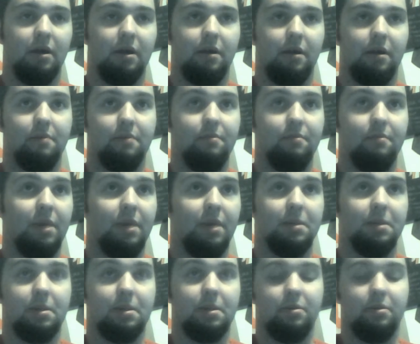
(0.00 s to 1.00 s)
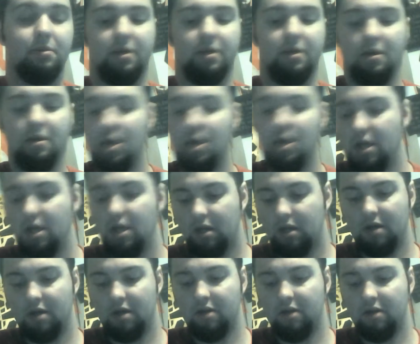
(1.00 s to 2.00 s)
and I basically
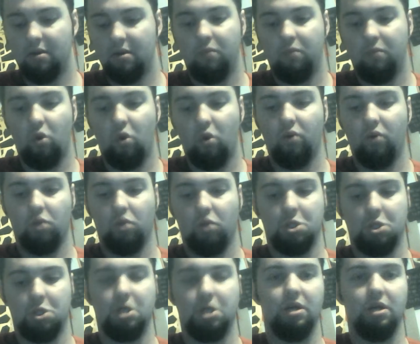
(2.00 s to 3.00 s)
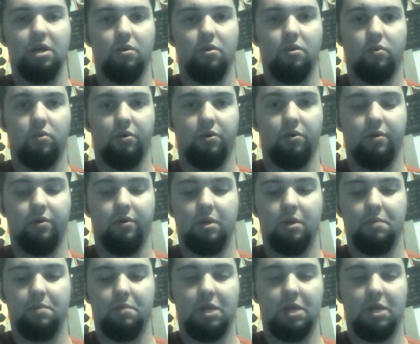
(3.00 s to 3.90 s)
got down to the point where she were